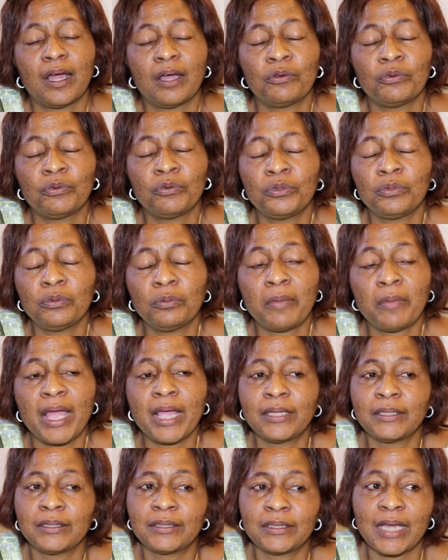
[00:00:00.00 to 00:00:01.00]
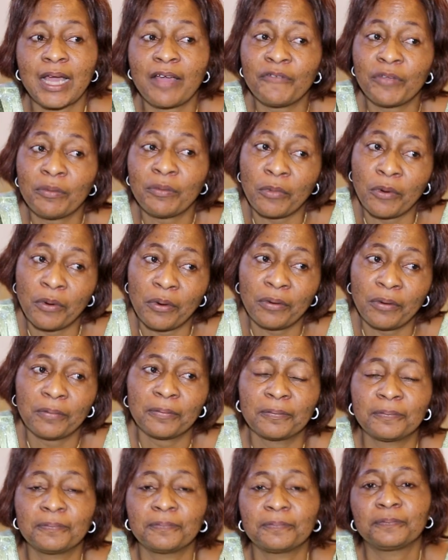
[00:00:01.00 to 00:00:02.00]
I wouldn't mind having more,
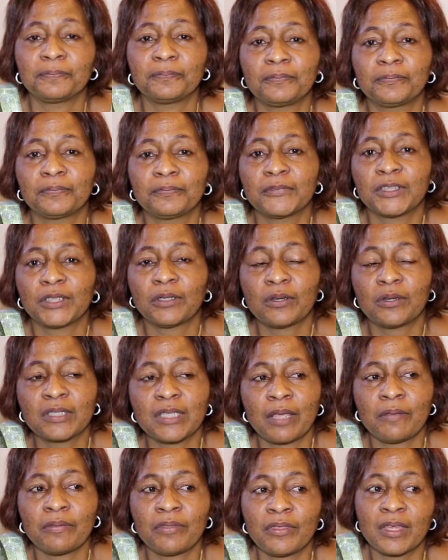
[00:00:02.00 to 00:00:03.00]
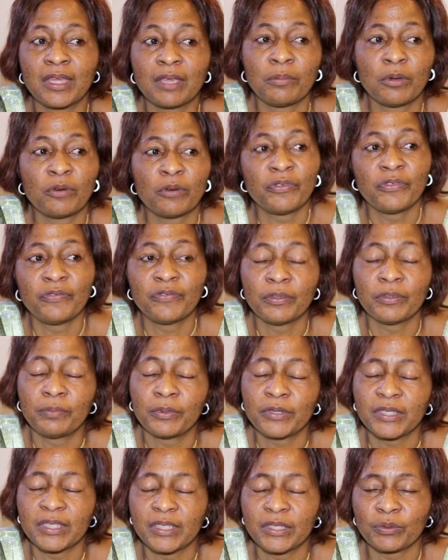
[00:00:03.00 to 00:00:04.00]
because I think about 50
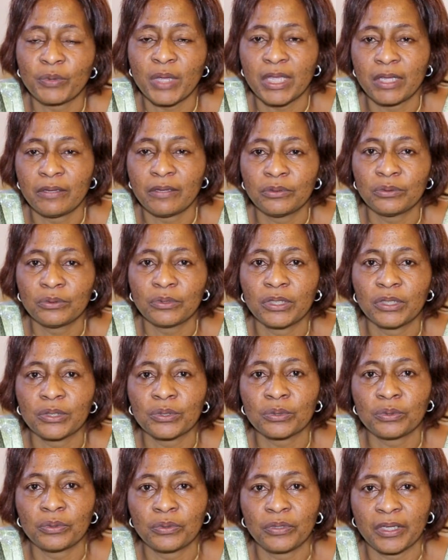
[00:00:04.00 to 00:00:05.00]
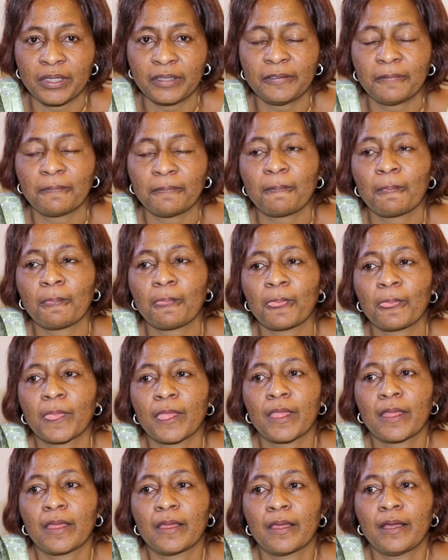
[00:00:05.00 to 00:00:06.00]
pieces were given to the school there.
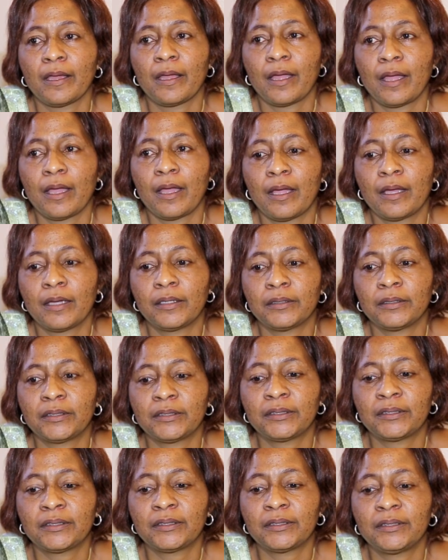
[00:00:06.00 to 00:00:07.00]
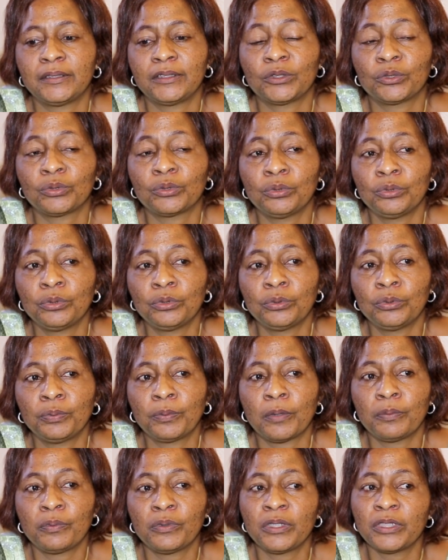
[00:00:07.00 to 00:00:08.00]
And the school
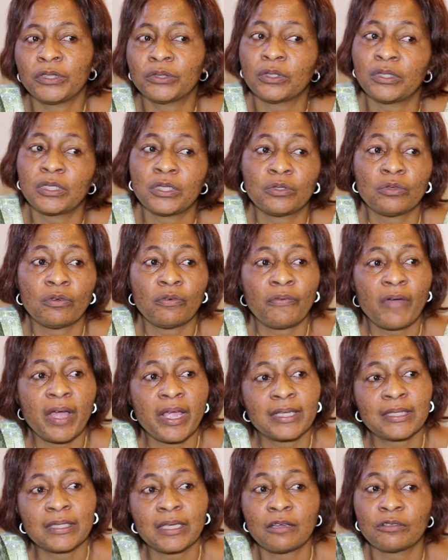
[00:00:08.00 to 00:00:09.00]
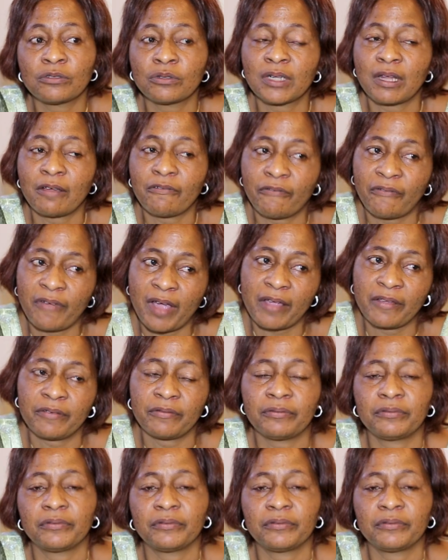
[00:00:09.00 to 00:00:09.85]
population is over 1,005.